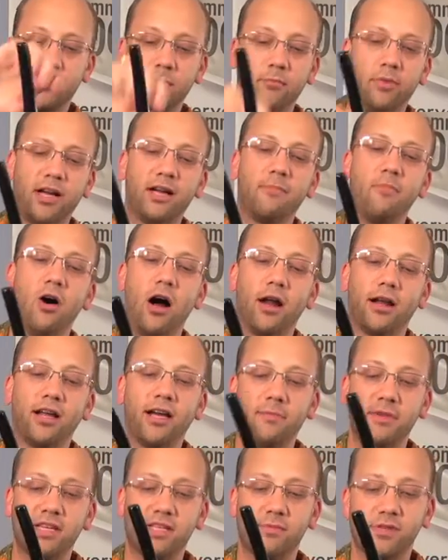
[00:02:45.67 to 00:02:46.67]
But come on,
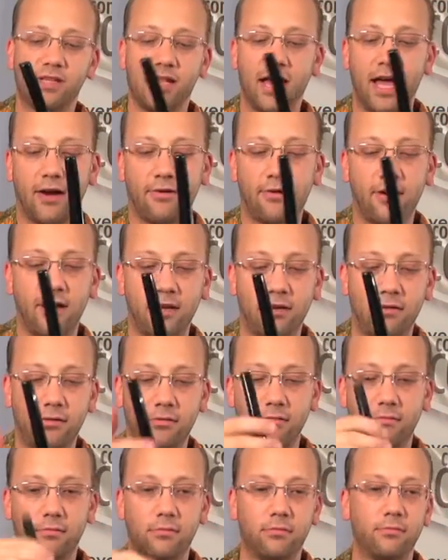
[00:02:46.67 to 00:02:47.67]
cut me some slack, right?
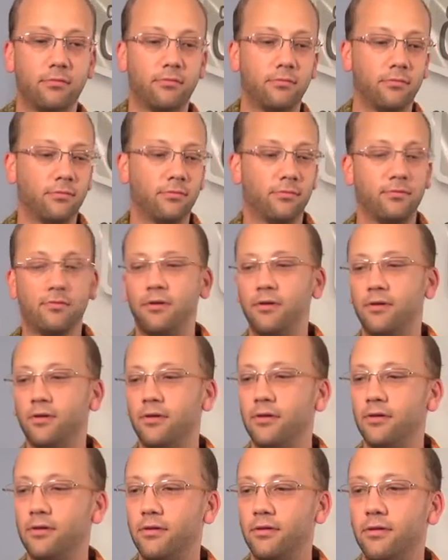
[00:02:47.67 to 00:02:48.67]
Nope.
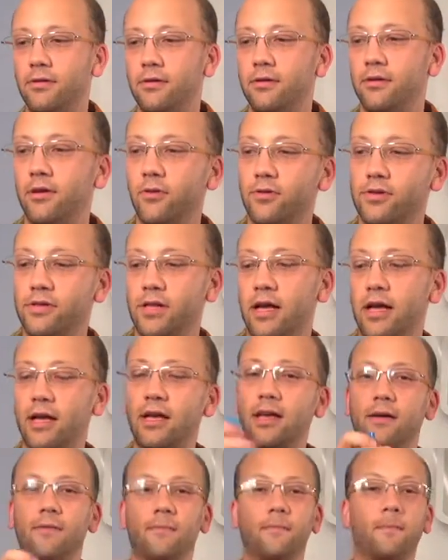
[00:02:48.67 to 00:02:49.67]
No
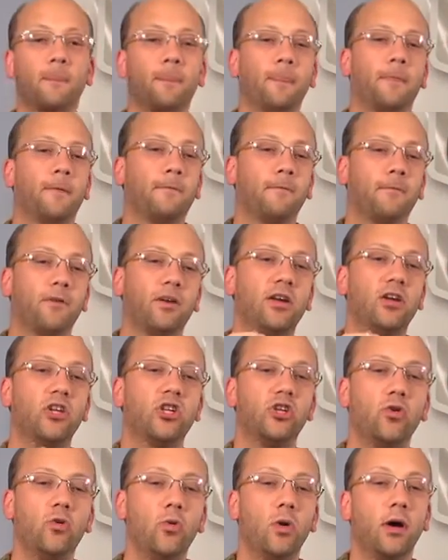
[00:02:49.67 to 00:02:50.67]
slack. We're going to
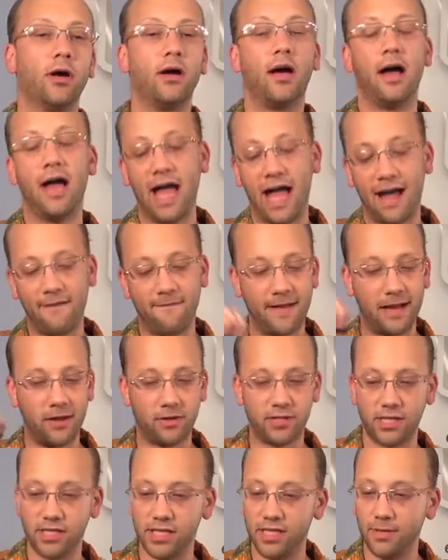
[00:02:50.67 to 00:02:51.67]
do a half
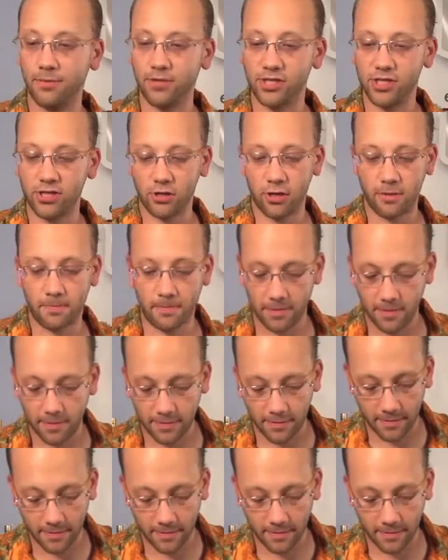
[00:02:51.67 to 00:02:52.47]
ounce of simple syrup.